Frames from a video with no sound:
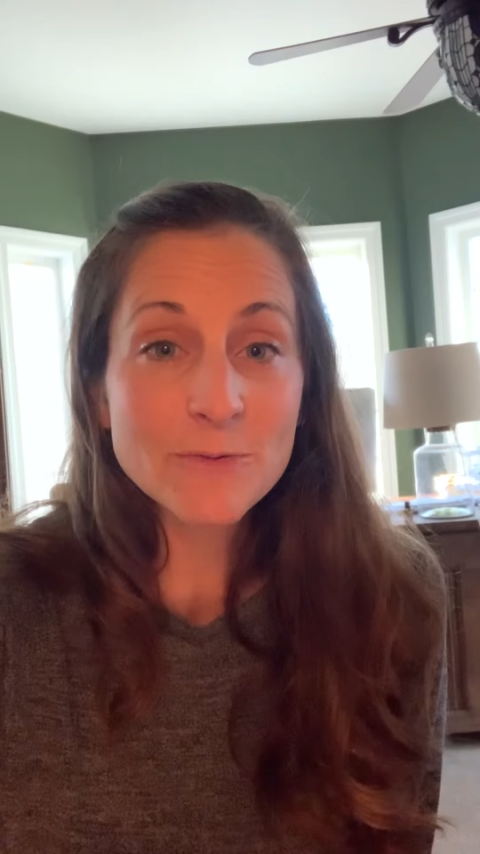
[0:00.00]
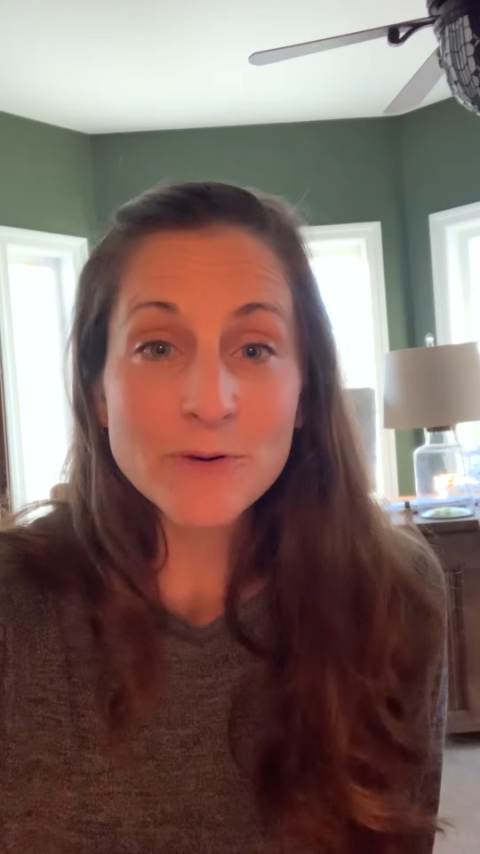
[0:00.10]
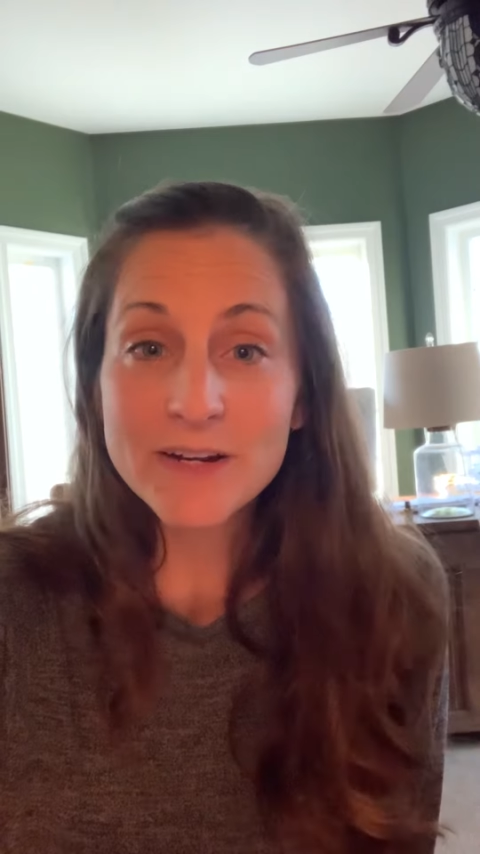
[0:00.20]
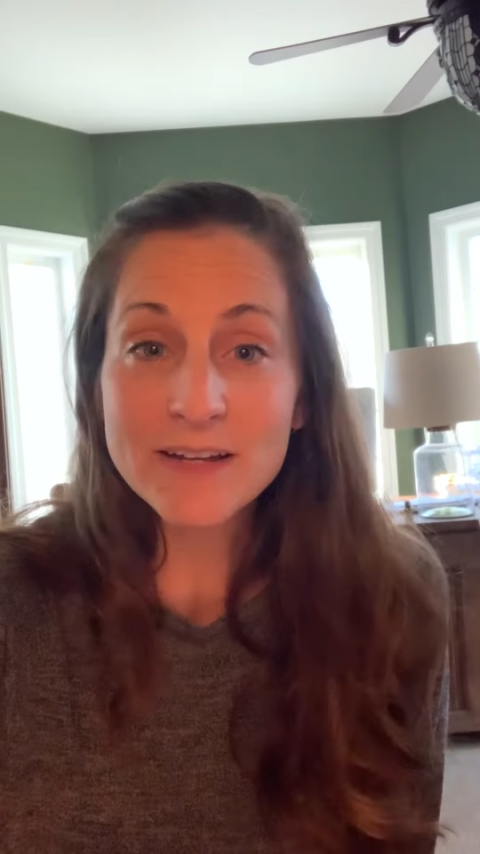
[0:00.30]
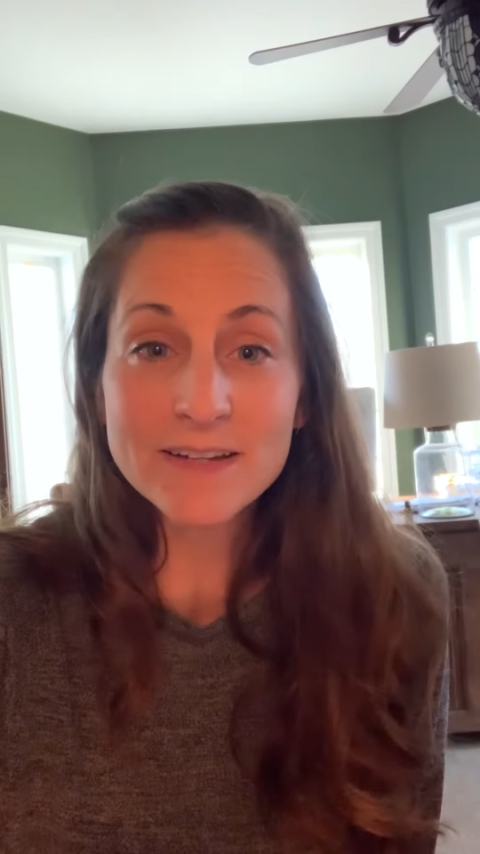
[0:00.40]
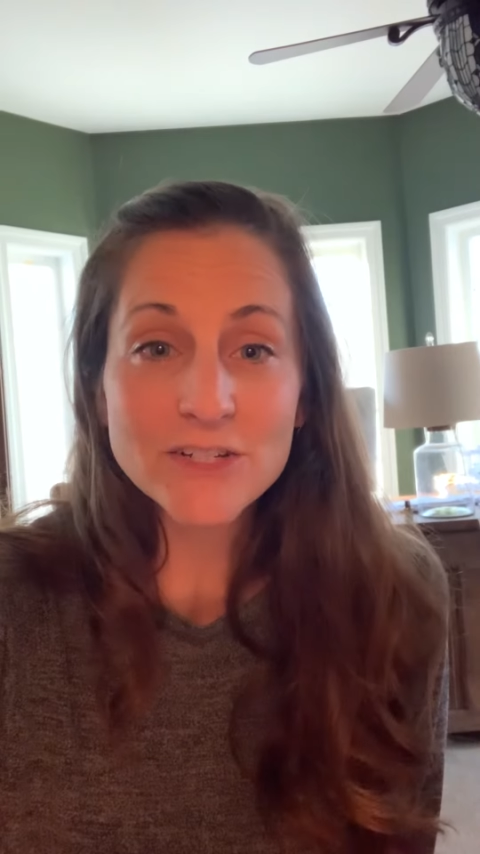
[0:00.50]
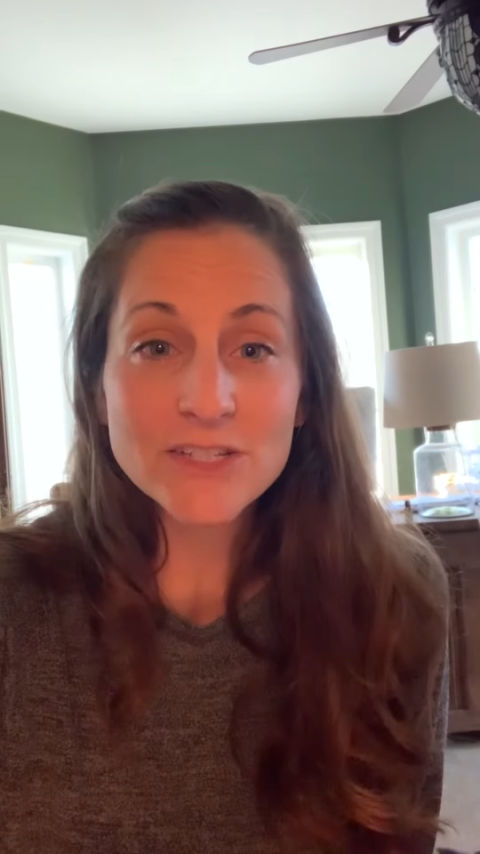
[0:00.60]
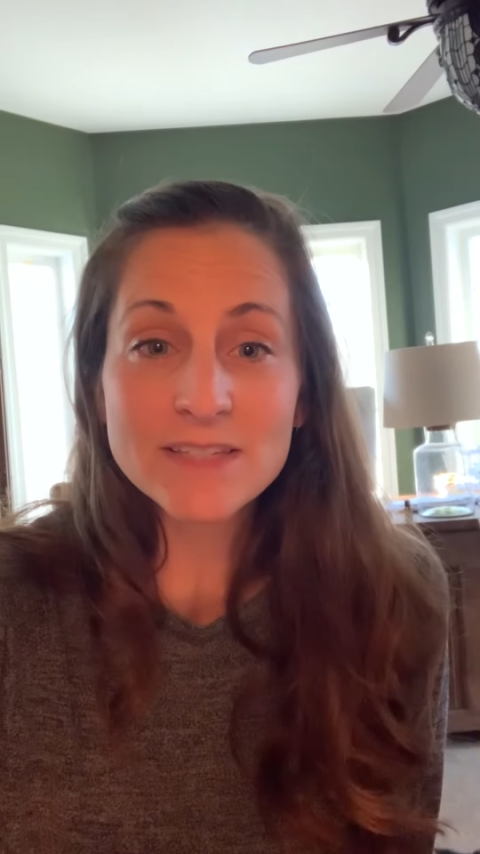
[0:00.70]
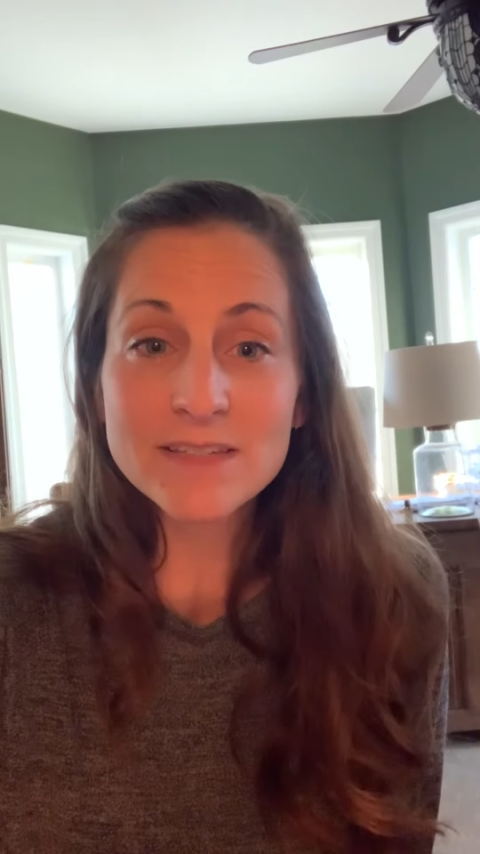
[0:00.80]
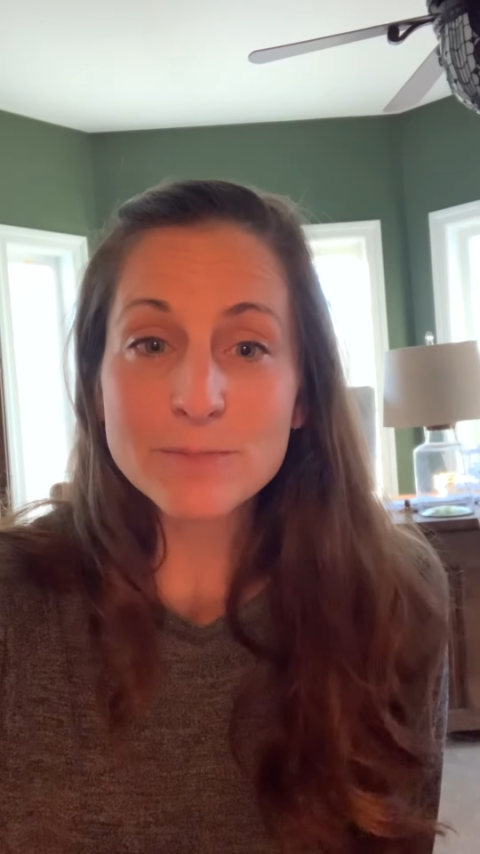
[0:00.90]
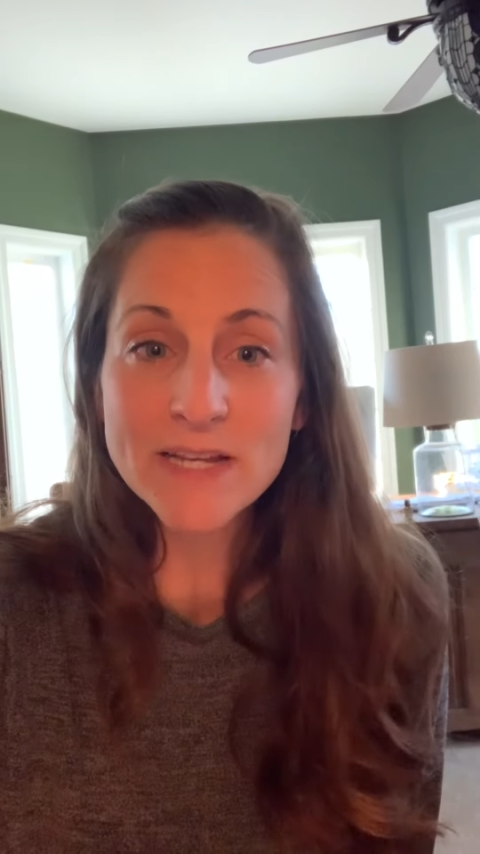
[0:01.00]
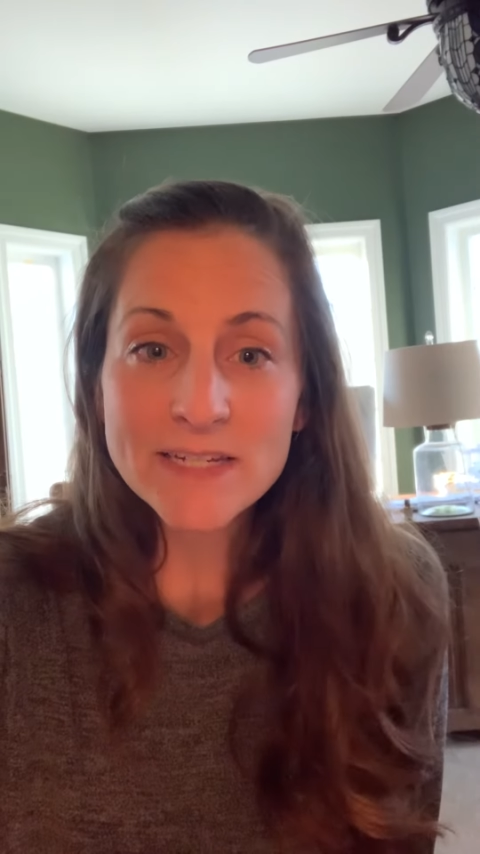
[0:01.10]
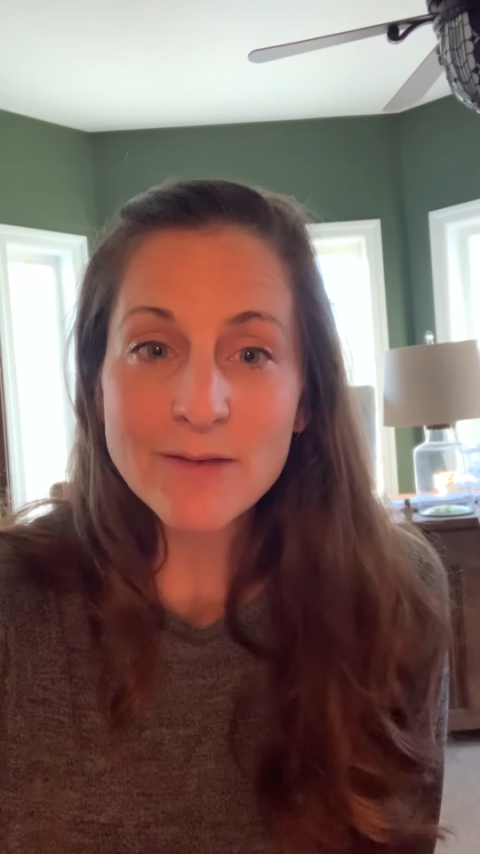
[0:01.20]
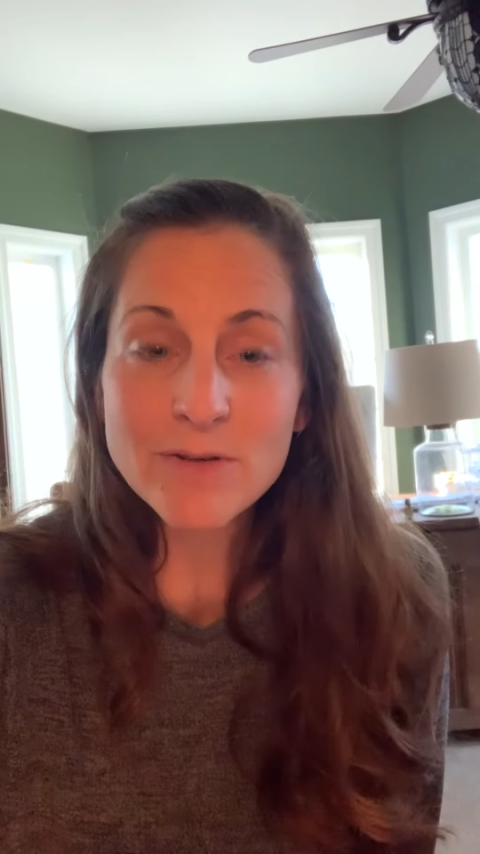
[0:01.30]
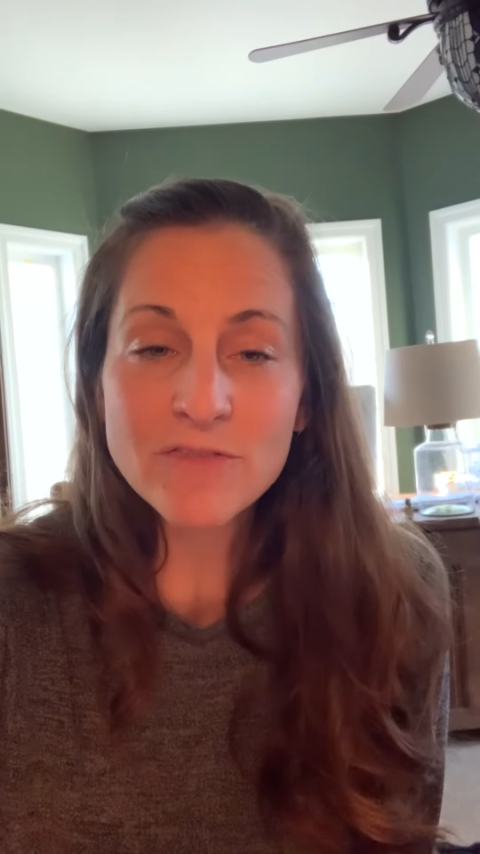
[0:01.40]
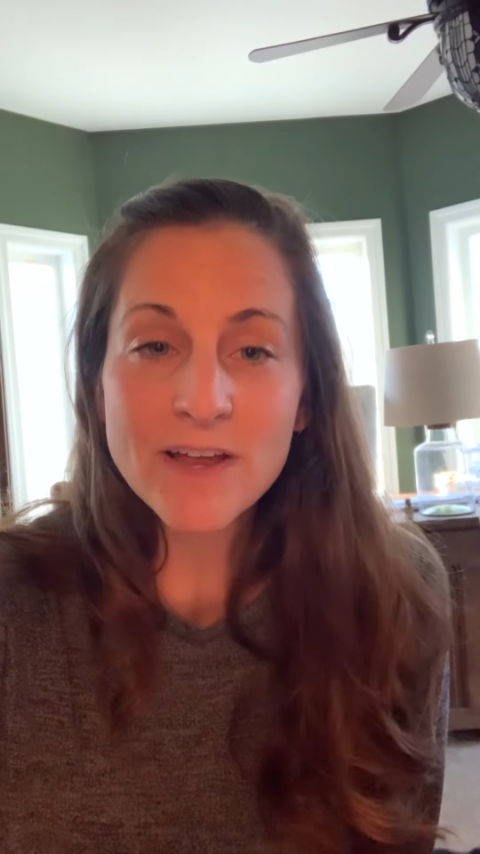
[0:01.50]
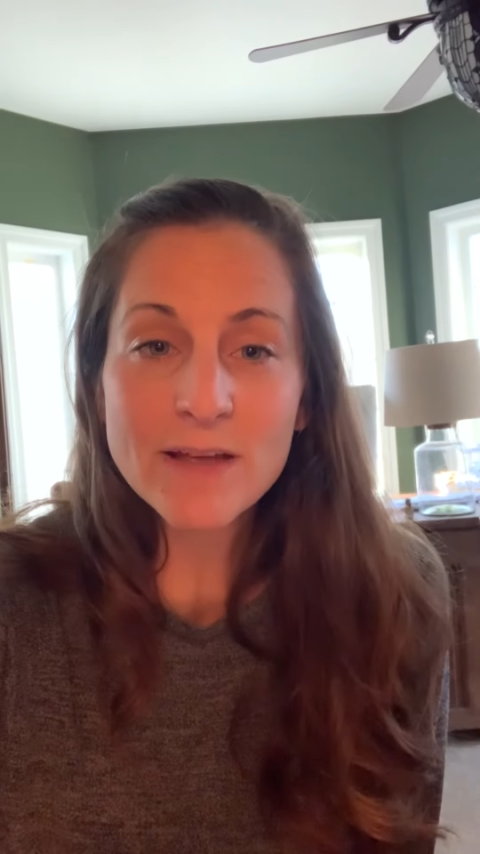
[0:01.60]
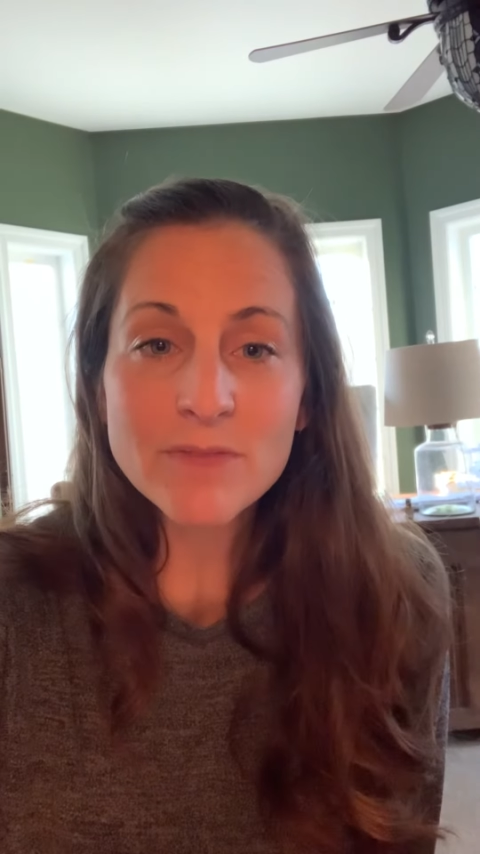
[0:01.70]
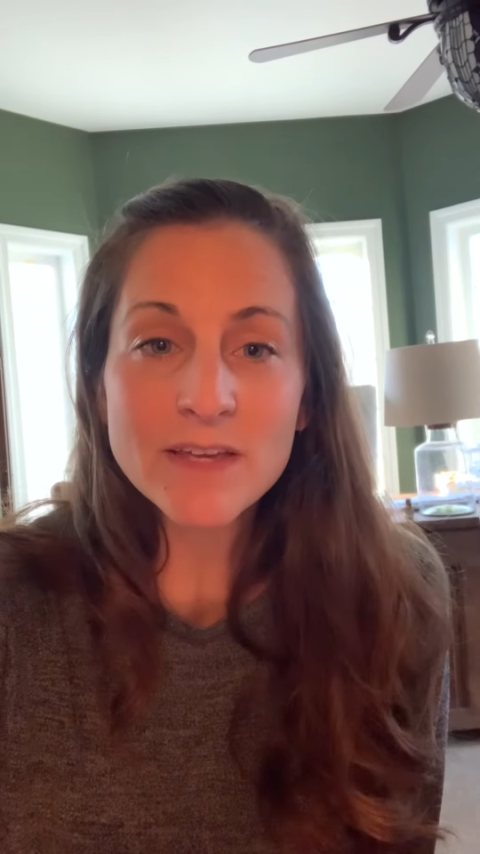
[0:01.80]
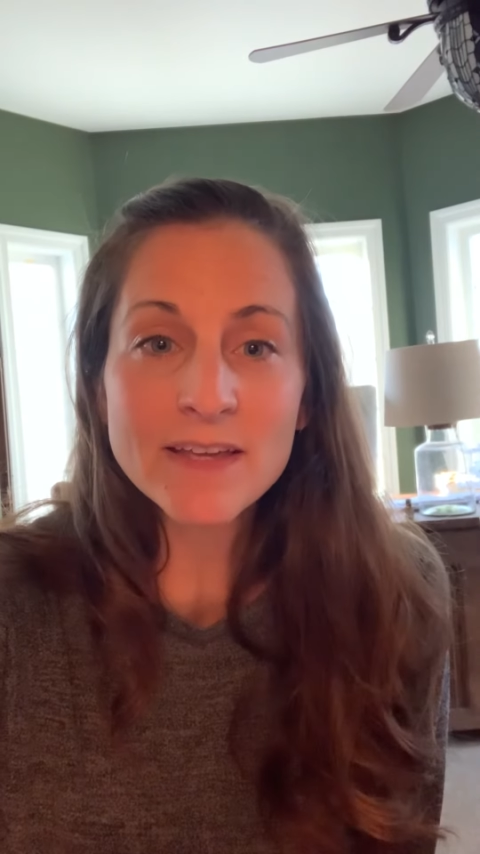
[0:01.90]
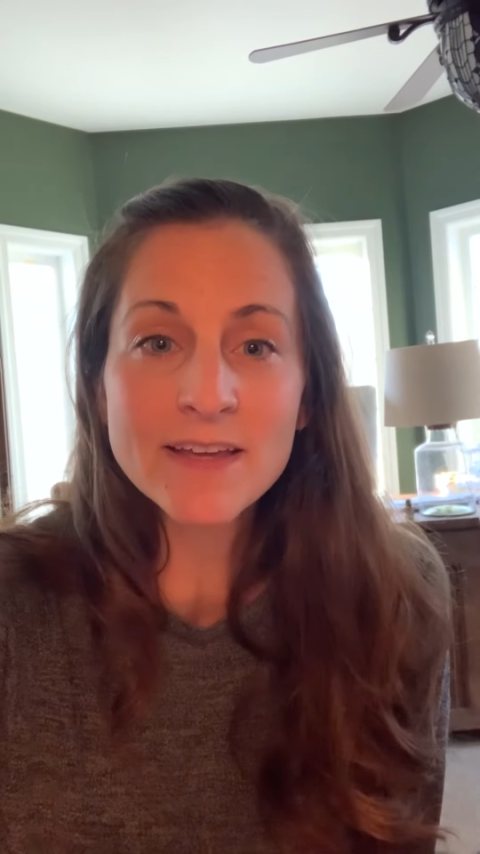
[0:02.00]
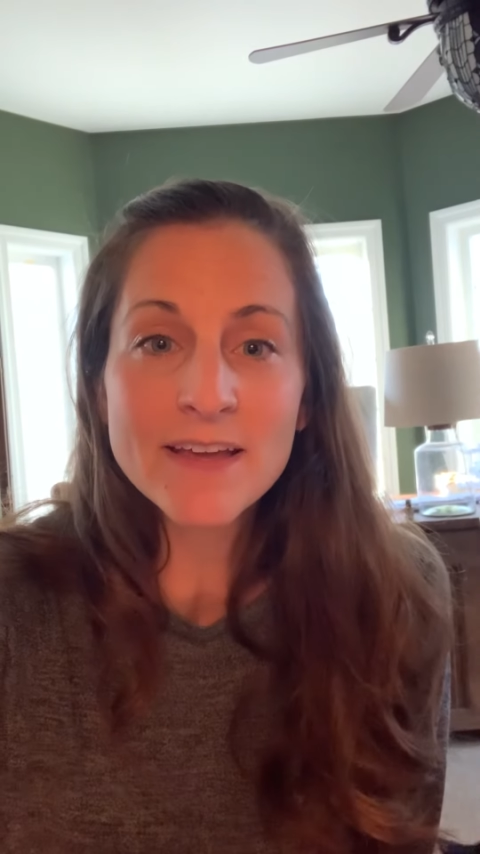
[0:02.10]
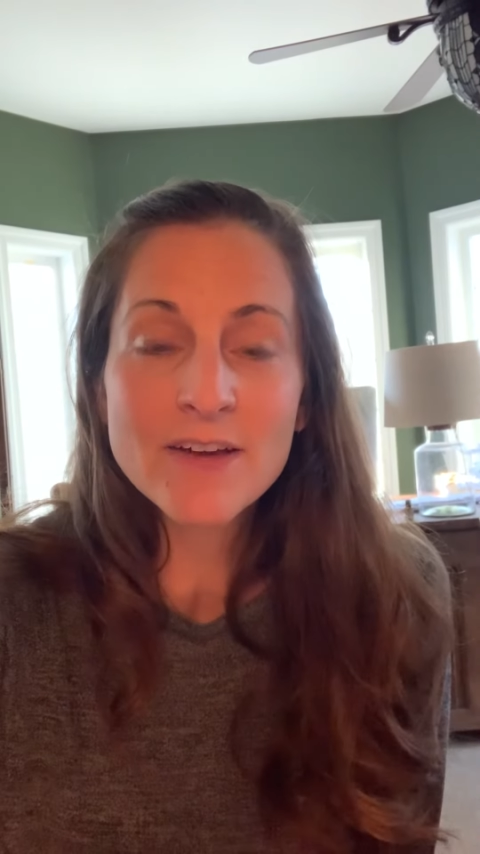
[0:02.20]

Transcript: We're going to just spend time with family,